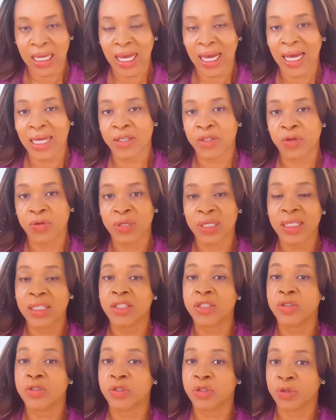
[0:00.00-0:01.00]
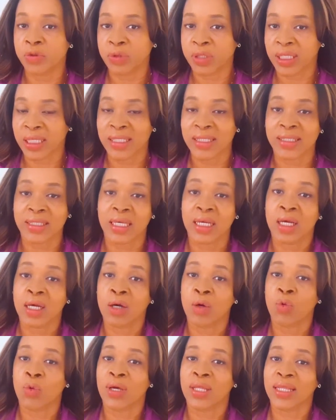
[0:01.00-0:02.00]
And you need to do this
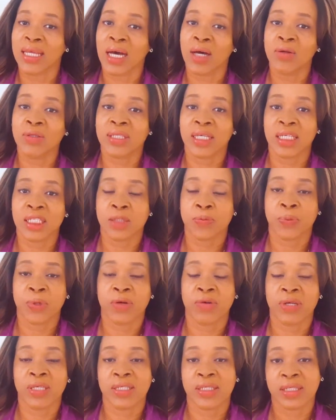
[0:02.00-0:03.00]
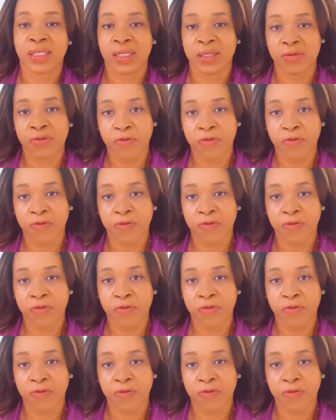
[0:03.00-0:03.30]
without experiencing